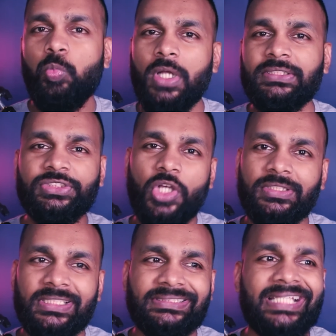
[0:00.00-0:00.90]
One saw
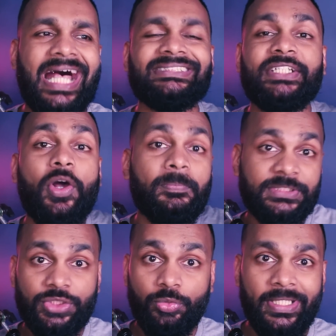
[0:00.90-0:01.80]
this as an
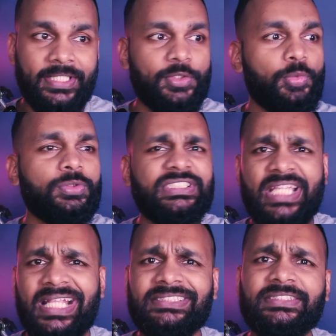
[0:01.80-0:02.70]
opportunity to
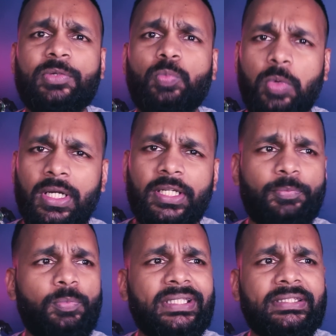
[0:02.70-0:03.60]
change the
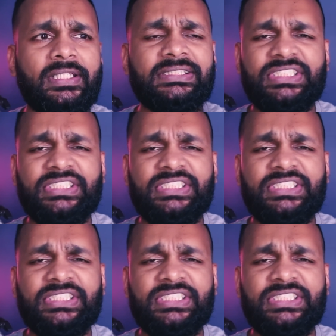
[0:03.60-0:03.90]
world with